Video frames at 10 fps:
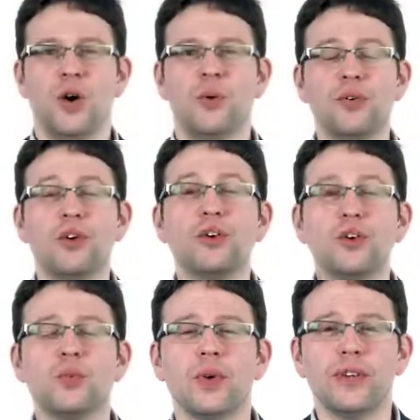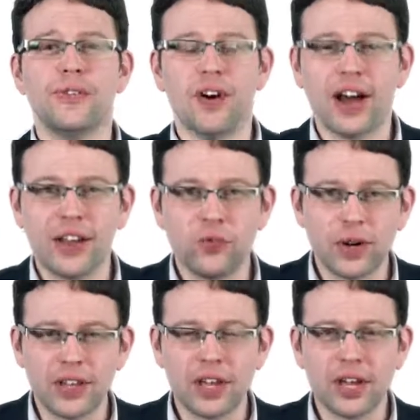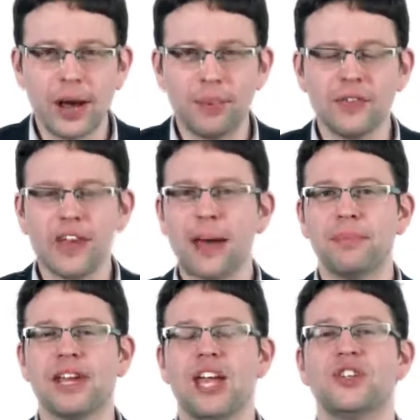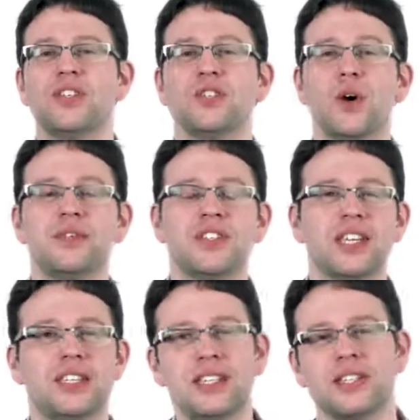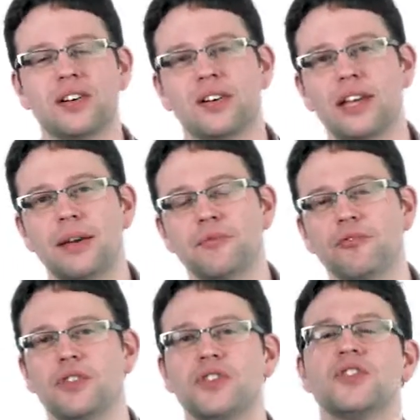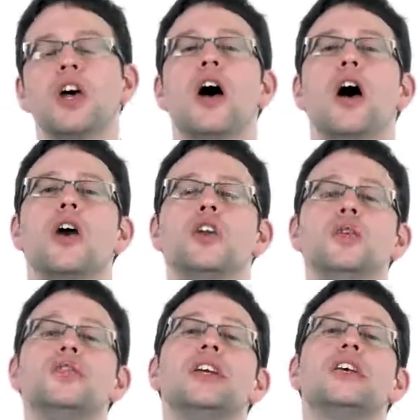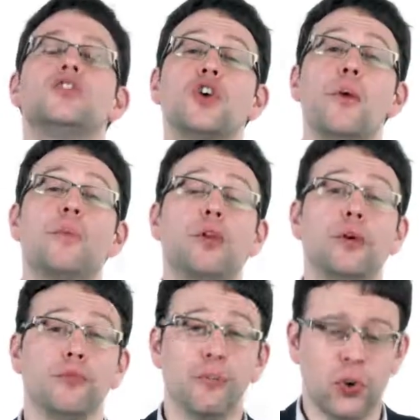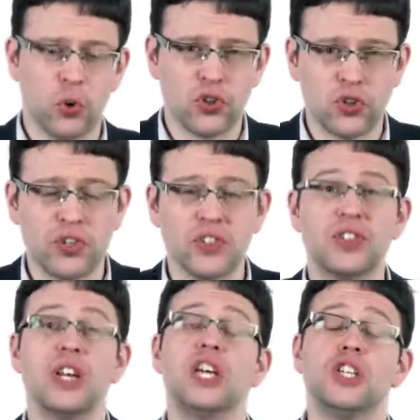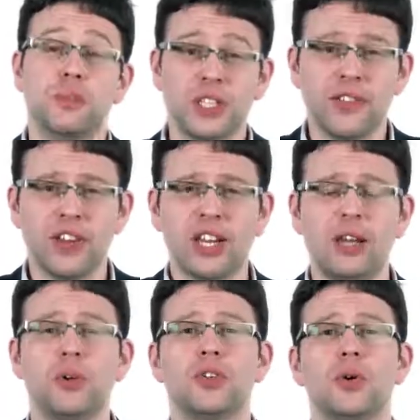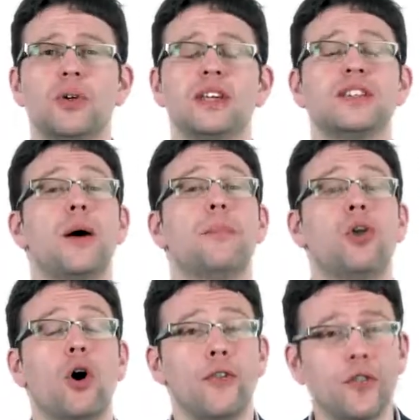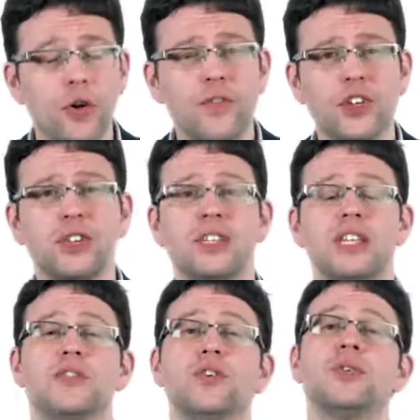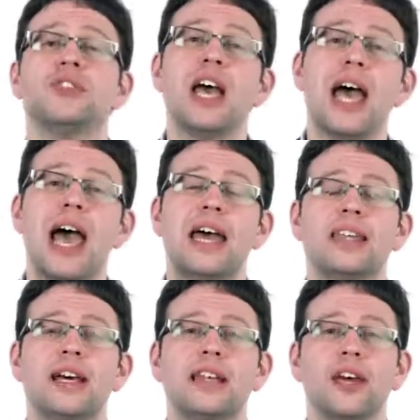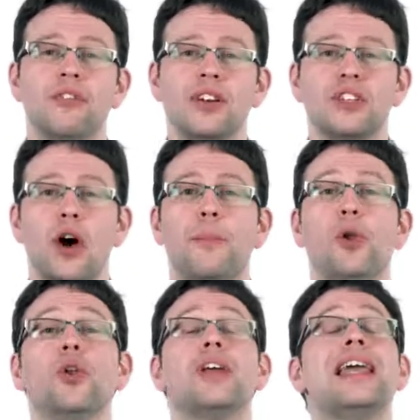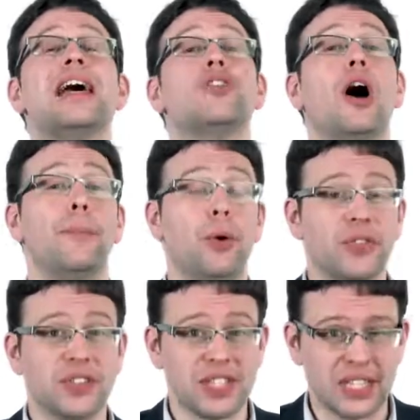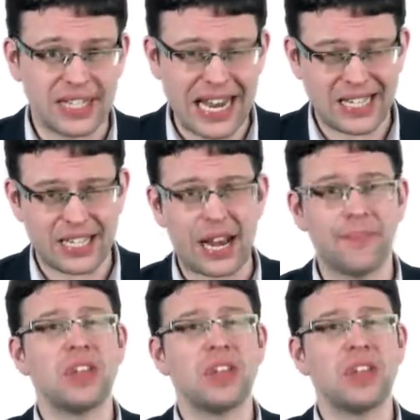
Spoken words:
We'll conclude week 5 with a couple of applications of statistical inference using sample proportions. Specifically, we'll do an example of confidence intervals and another example looking at hypothesis testing.